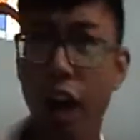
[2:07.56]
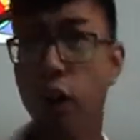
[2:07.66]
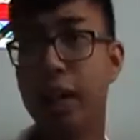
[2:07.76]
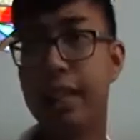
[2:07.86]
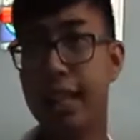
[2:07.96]

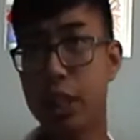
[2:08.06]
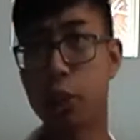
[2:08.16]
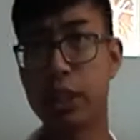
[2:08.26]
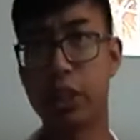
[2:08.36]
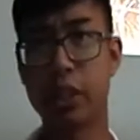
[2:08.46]
Now,
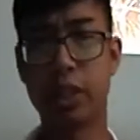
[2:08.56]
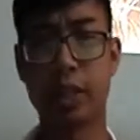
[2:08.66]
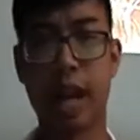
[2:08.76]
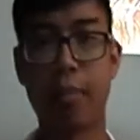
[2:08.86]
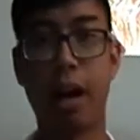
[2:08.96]
these
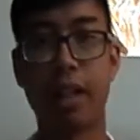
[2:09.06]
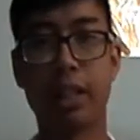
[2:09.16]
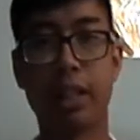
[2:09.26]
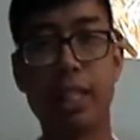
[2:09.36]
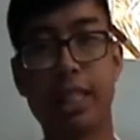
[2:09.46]
researchers'
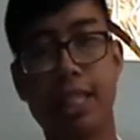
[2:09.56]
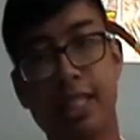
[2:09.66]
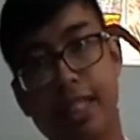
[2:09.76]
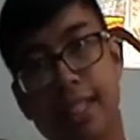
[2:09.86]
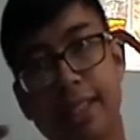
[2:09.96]
hypothesis
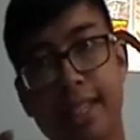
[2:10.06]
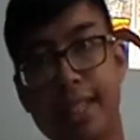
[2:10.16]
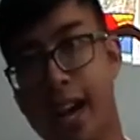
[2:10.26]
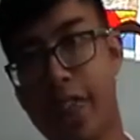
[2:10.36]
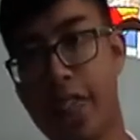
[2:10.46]
is distinctly
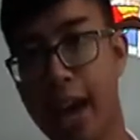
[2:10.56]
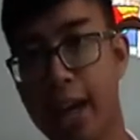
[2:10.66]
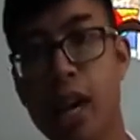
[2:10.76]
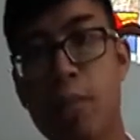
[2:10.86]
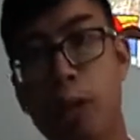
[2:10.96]
not that.